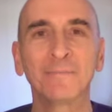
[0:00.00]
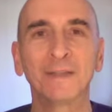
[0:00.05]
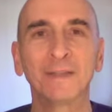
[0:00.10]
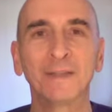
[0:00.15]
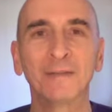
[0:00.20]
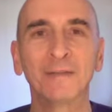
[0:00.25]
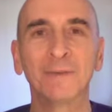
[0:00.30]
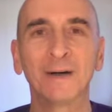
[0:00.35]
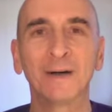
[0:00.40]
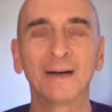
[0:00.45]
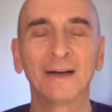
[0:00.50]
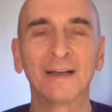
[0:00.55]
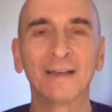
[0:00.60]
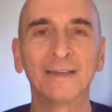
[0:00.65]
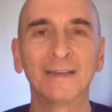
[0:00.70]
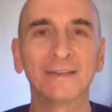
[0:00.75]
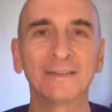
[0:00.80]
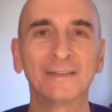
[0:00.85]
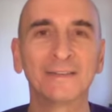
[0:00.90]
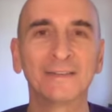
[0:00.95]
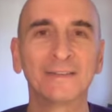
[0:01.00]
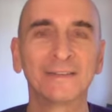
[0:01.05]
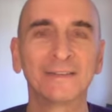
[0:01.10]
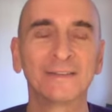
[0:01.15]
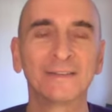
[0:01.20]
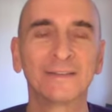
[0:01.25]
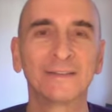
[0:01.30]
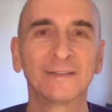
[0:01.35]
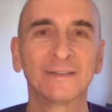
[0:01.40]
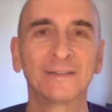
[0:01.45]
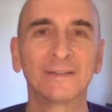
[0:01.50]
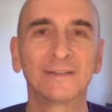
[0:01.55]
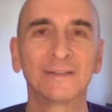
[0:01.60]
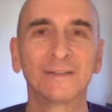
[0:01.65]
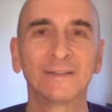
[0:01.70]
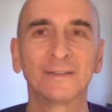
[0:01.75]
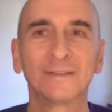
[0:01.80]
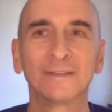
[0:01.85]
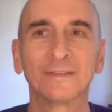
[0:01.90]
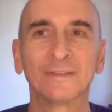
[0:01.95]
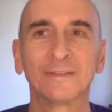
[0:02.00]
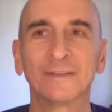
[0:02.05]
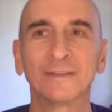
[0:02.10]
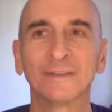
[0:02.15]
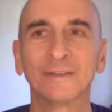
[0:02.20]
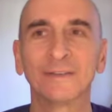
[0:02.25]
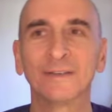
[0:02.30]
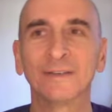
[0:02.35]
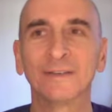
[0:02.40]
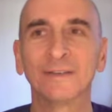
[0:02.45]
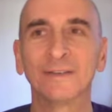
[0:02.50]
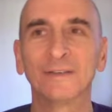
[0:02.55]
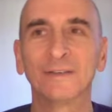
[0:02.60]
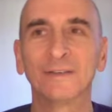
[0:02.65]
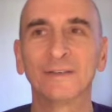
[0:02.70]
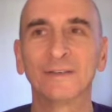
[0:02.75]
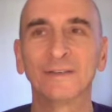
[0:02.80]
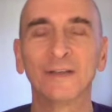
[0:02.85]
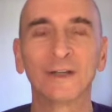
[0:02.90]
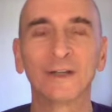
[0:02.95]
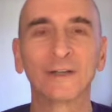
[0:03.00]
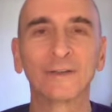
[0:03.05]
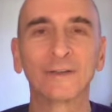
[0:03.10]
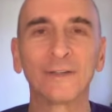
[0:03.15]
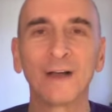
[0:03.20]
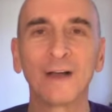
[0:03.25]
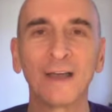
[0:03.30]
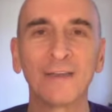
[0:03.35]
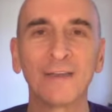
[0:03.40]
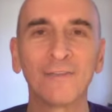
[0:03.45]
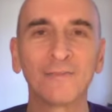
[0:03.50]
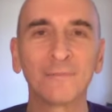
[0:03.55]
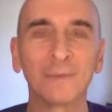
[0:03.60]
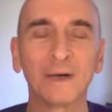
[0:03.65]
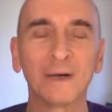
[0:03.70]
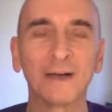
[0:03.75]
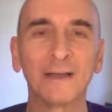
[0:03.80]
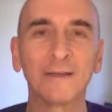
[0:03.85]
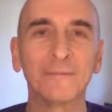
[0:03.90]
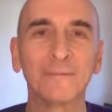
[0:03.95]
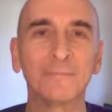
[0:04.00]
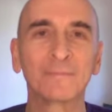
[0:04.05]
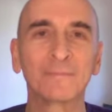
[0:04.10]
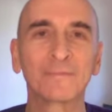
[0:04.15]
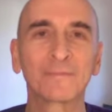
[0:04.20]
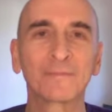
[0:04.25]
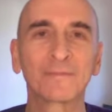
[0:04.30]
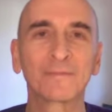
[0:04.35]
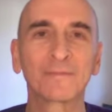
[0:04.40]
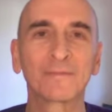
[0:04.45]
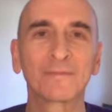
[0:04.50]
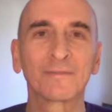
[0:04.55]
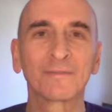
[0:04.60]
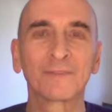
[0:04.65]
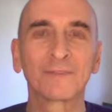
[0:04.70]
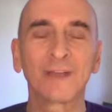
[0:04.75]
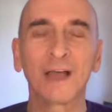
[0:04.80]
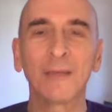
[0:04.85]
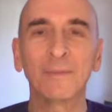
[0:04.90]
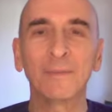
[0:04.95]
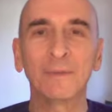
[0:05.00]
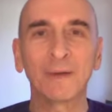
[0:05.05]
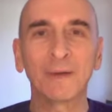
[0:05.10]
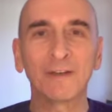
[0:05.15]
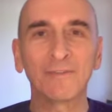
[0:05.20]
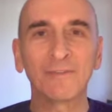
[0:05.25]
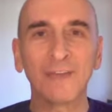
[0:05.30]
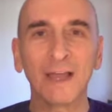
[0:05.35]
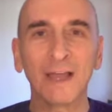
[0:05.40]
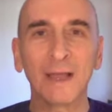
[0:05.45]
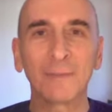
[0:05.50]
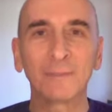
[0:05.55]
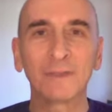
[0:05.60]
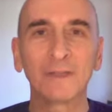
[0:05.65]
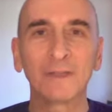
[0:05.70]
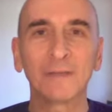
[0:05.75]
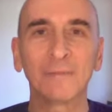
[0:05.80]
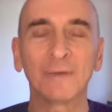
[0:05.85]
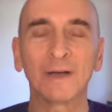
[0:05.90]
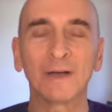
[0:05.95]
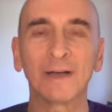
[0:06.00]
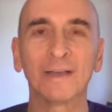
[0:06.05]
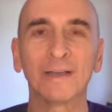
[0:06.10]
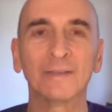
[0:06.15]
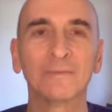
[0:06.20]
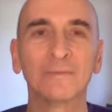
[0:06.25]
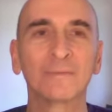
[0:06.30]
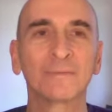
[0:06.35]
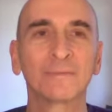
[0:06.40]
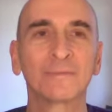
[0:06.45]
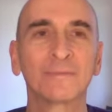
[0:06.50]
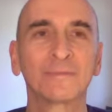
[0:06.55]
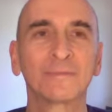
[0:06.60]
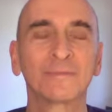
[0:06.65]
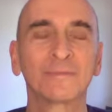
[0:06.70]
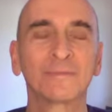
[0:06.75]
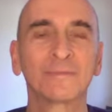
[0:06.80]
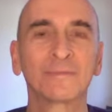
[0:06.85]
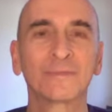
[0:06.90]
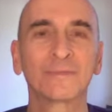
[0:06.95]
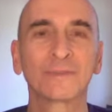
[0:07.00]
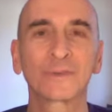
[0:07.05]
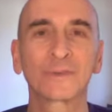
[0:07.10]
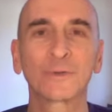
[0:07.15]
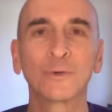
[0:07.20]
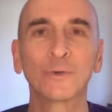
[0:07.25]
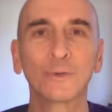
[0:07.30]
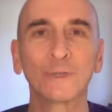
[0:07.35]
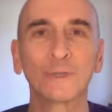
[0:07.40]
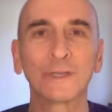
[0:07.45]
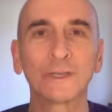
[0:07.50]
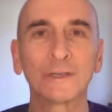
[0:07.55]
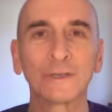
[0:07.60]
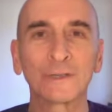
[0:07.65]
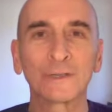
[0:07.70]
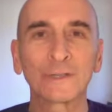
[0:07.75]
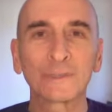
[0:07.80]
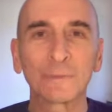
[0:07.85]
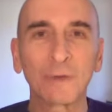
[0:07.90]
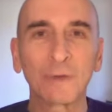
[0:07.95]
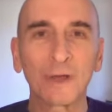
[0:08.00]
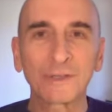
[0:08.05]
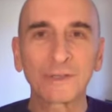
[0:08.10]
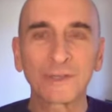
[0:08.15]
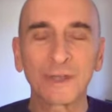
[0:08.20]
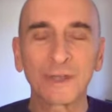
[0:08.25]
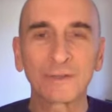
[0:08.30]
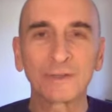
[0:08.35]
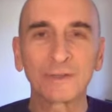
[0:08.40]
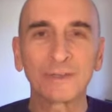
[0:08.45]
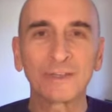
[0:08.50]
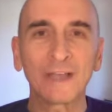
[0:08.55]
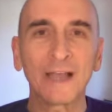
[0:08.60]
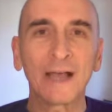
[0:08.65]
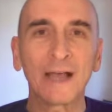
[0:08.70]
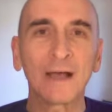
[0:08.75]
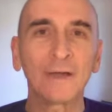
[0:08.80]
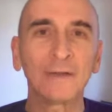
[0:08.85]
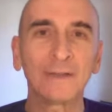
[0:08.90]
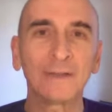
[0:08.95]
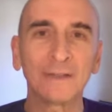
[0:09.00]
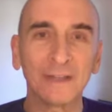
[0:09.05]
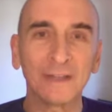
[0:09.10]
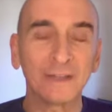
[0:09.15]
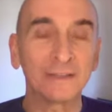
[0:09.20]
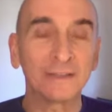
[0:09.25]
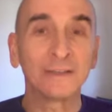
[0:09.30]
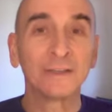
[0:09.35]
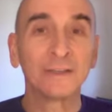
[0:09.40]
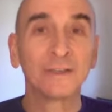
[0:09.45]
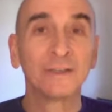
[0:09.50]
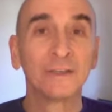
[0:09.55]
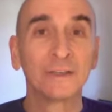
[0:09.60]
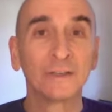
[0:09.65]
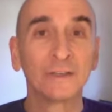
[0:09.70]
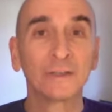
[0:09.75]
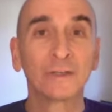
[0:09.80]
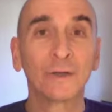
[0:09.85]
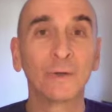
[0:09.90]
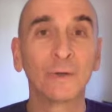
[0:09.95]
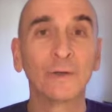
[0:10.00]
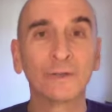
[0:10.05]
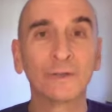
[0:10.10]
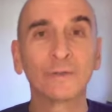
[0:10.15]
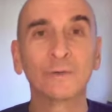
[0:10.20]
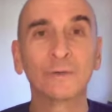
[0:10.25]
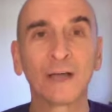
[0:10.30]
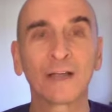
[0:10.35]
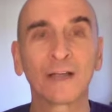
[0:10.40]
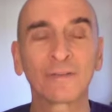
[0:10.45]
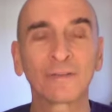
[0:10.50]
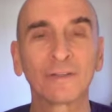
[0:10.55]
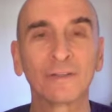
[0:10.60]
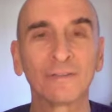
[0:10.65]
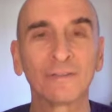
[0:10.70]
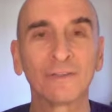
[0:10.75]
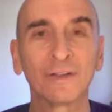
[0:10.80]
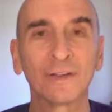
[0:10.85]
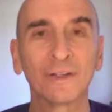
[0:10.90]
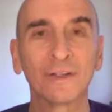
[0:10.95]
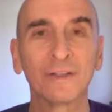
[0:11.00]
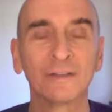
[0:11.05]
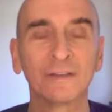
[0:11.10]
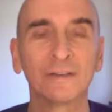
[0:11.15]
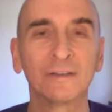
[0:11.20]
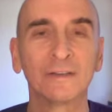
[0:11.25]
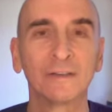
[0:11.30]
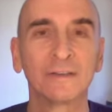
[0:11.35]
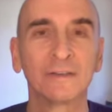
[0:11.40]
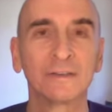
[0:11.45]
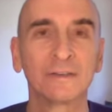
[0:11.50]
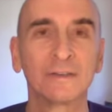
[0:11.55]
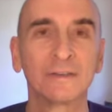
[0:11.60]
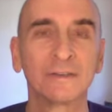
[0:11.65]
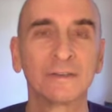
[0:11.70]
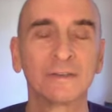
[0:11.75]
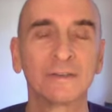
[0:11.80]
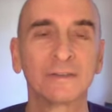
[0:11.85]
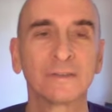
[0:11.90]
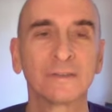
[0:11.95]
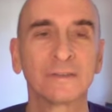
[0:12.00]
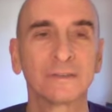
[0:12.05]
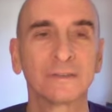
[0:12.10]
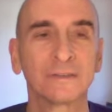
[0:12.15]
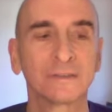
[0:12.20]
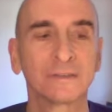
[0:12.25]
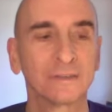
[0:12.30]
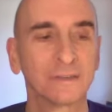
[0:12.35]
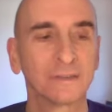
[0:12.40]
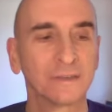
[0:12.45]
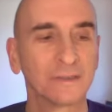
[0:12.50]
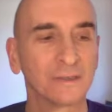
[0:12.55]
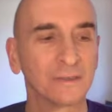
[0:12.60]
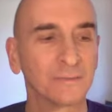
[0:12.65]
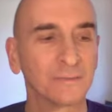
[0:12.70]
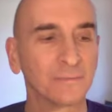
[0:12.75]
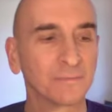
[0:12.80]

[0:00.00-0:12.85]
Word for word: in my uh, younger life, my time in my family, my schooling in a small southern town, and then going to actually a very uh,